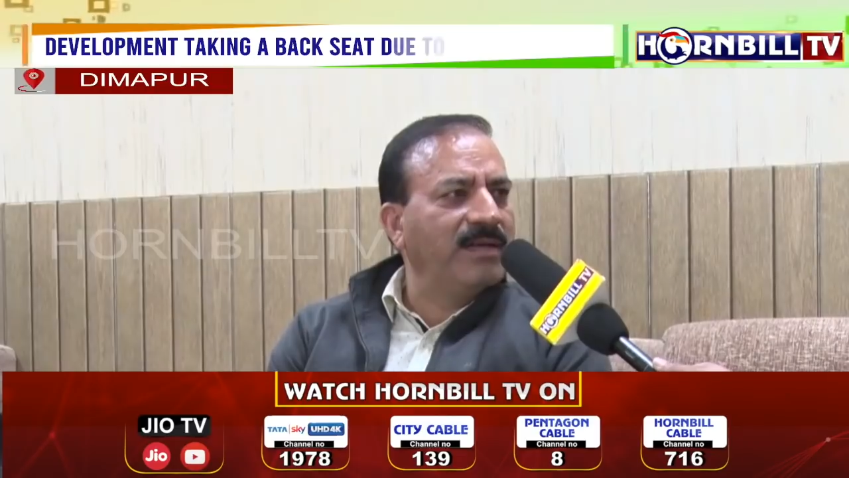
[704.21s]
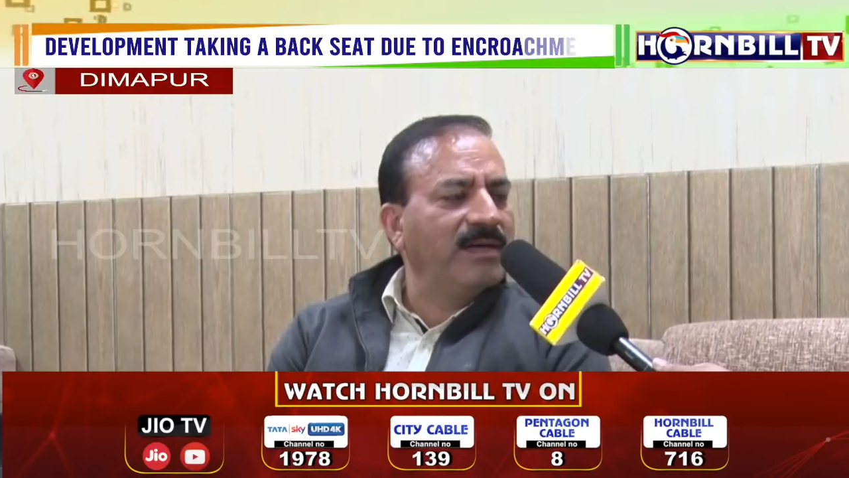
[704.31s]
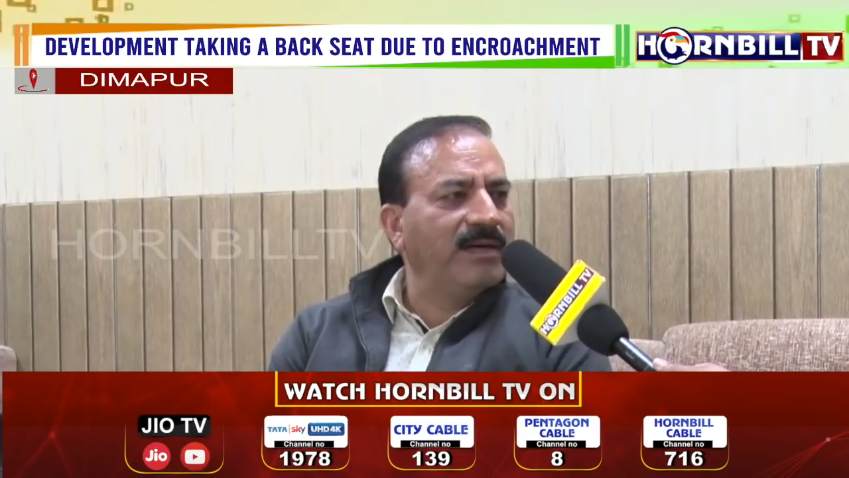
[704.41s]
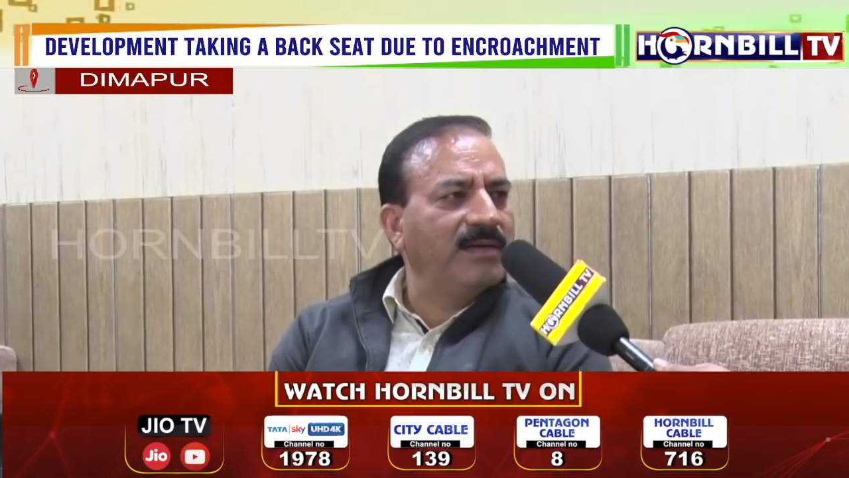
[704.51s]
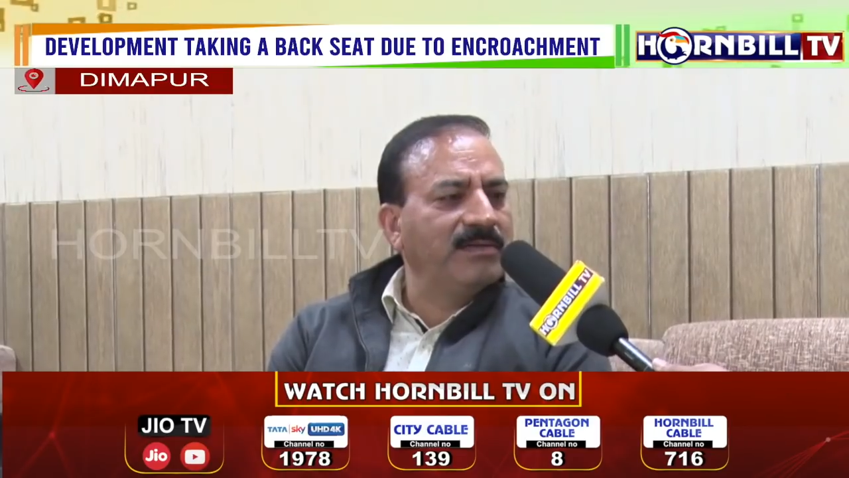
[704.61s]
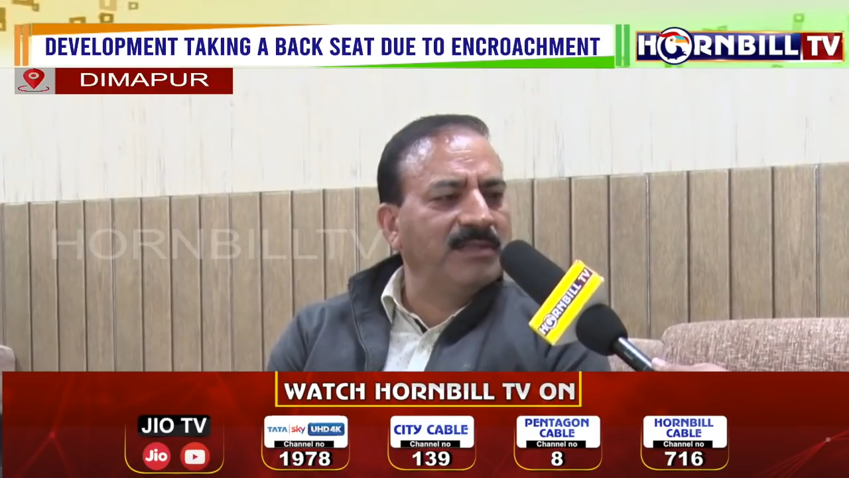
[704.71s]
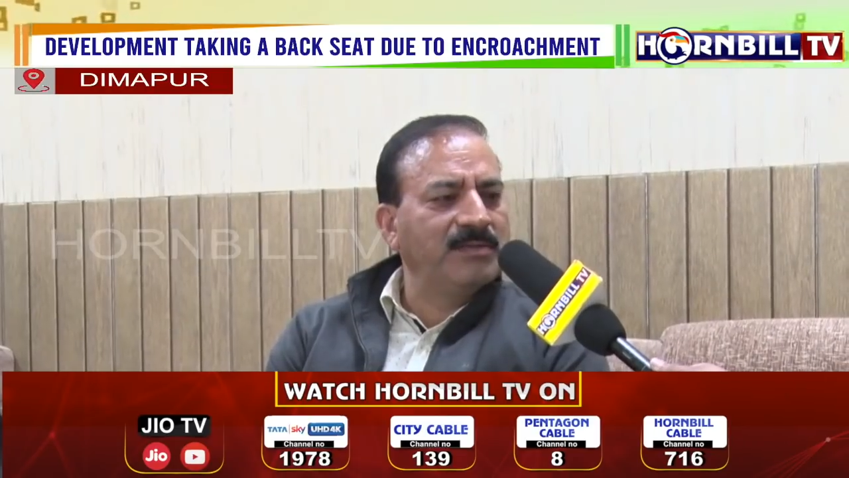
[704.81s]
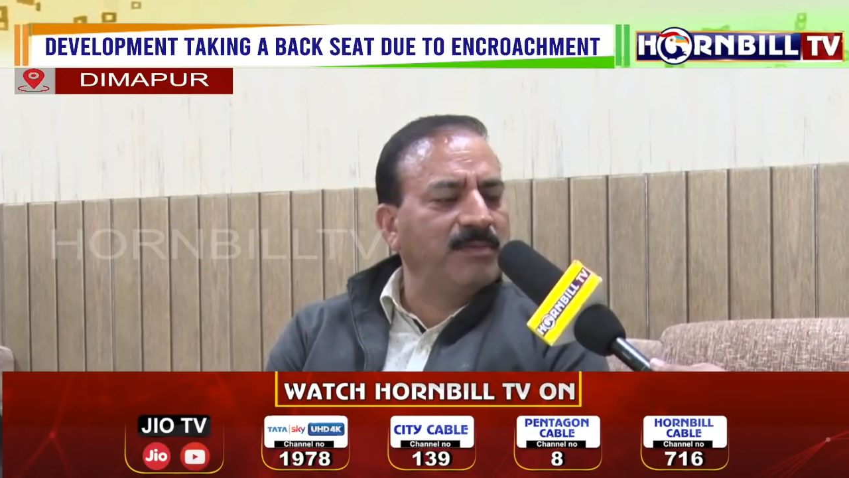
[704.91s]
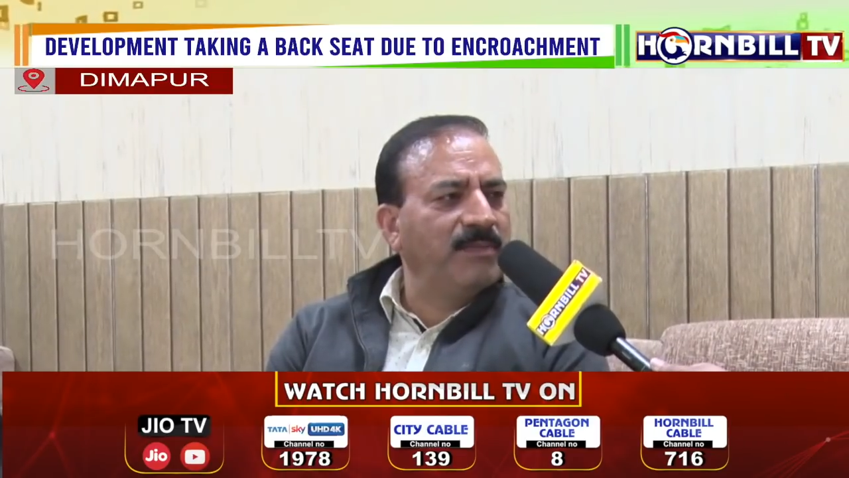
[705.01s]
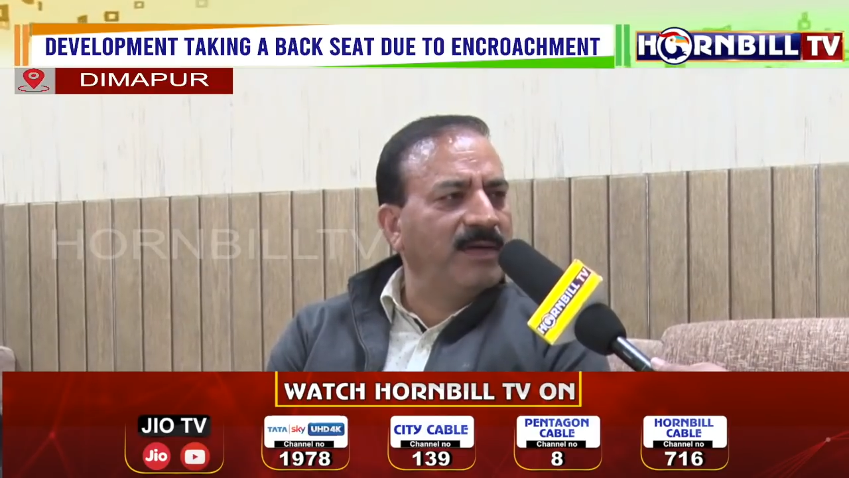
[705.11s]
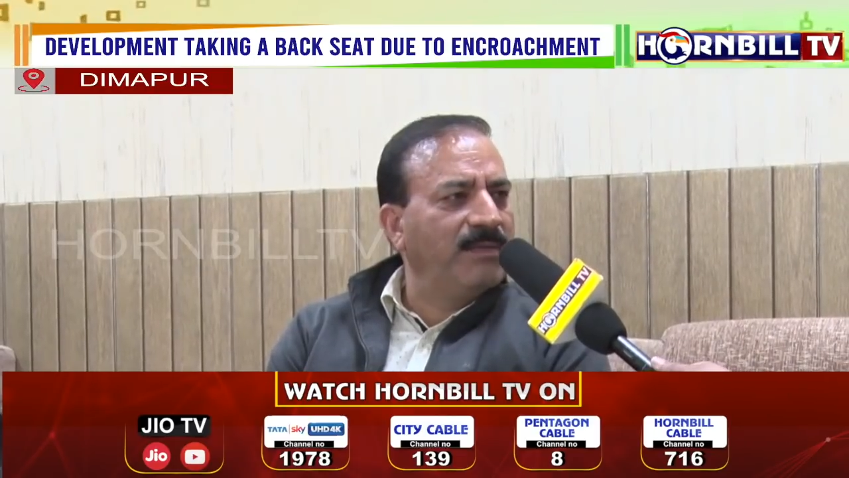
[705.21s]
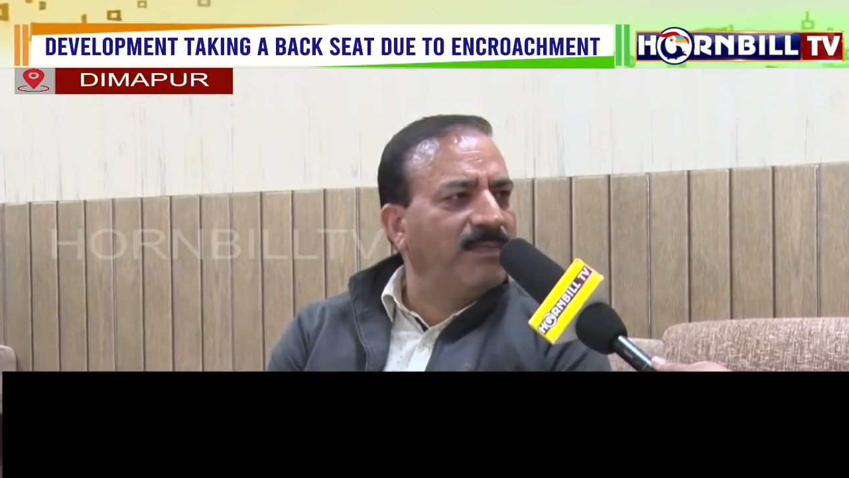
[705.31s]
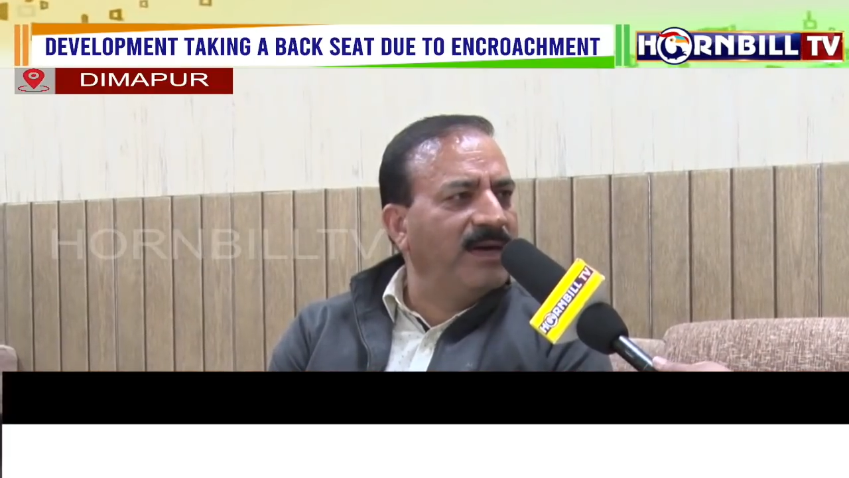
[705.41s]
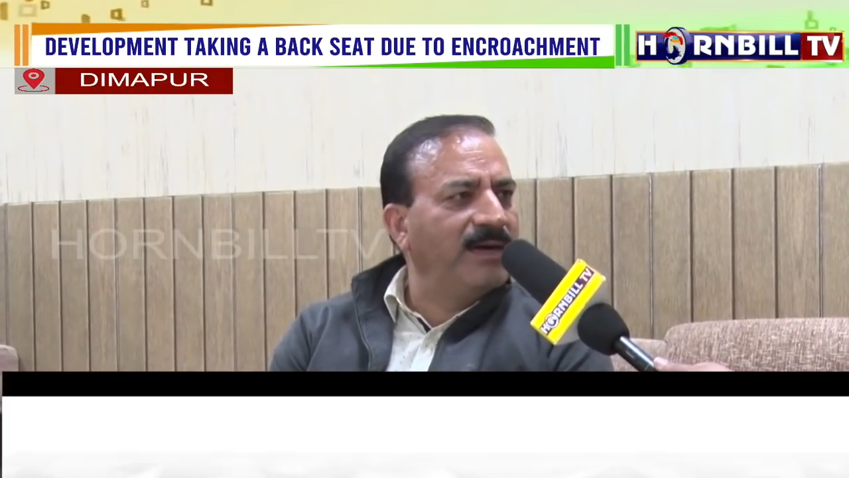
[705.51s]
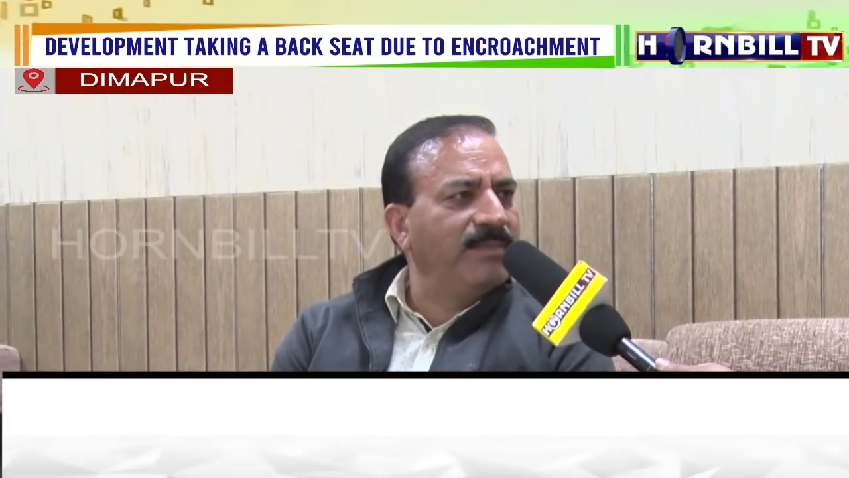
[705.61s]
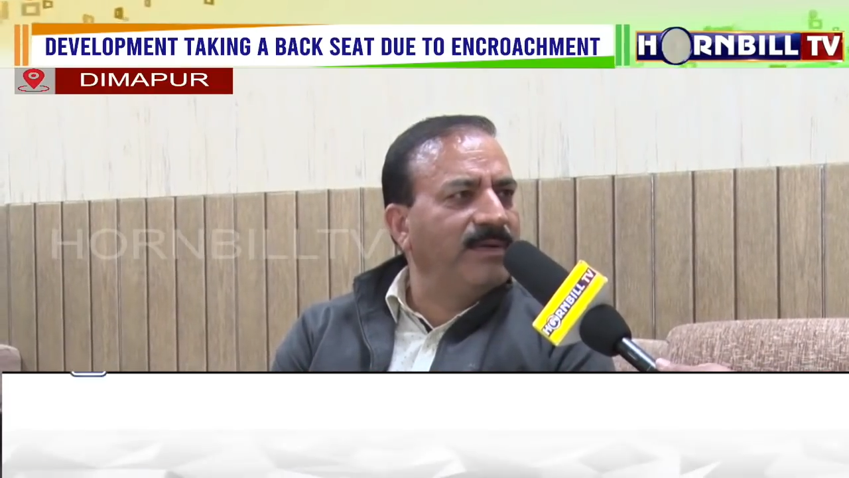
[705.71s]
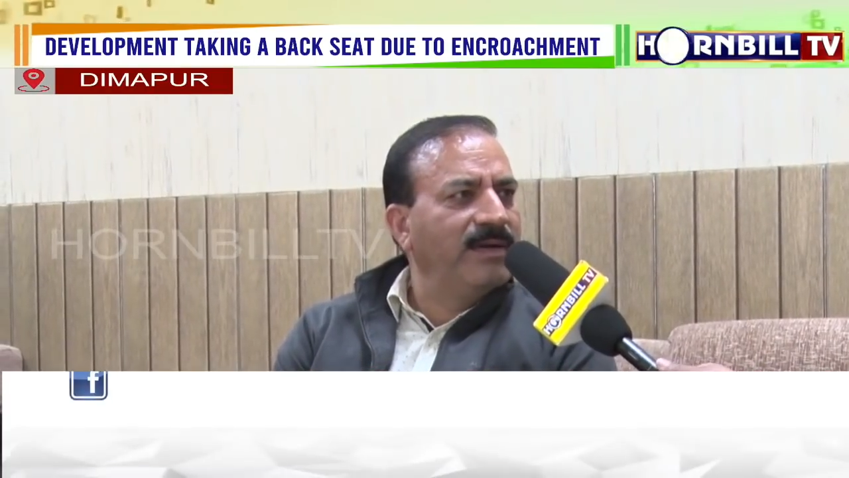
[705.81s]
the things will be combined up